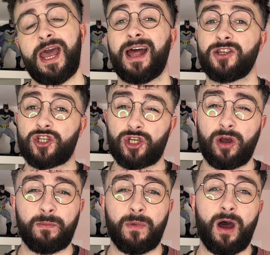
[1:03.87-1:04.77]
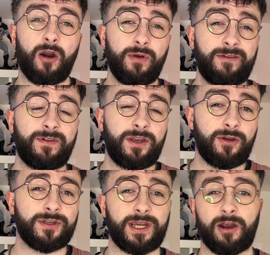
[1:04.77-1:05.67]
and some are even
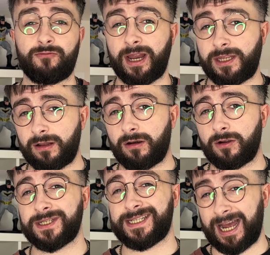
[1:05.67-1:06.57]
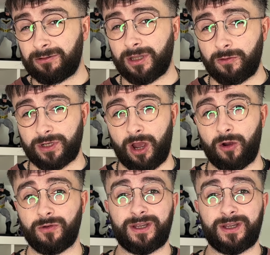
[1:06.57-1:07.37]
using a regular old download code